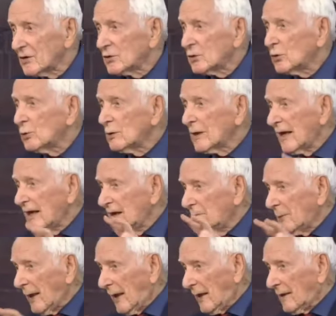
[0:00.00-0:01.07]
Two lean
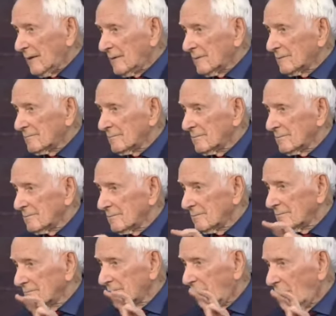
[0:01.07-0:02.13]
men,
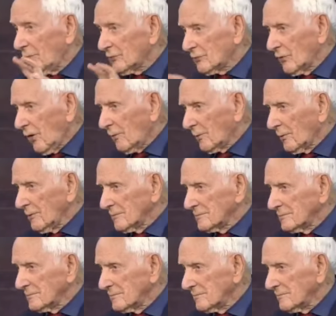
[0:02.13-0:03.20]
both
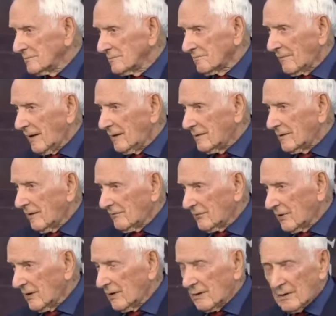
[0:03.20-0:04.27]
normal weight and
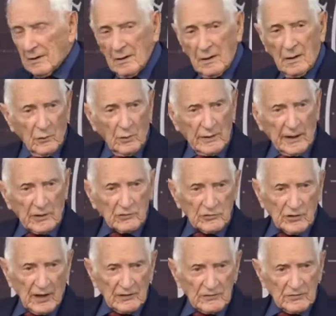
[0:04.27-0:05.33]
everything. One
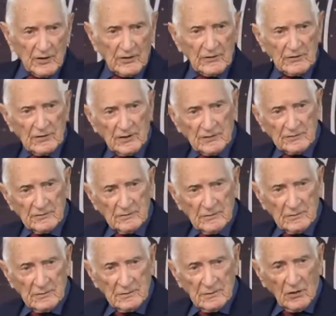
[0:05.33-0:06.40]
exercises, the other doesn't.
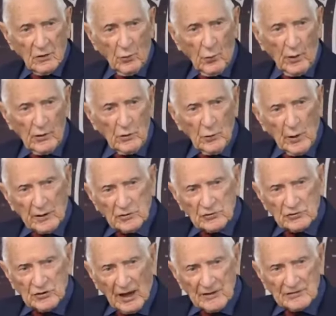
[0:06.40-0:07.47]
The one who
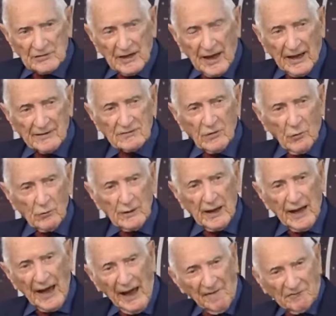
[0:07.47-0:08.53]
exercises has only
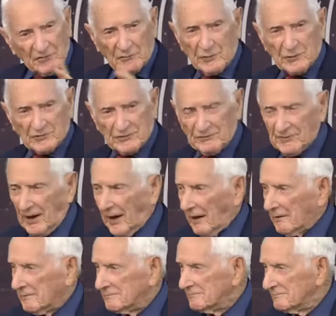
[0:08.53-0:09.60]
half the risk of
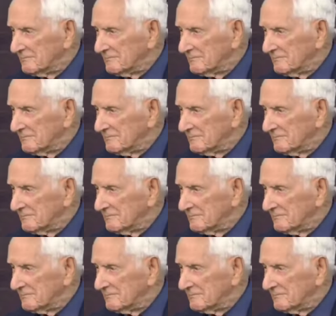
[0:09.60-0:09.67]
dying.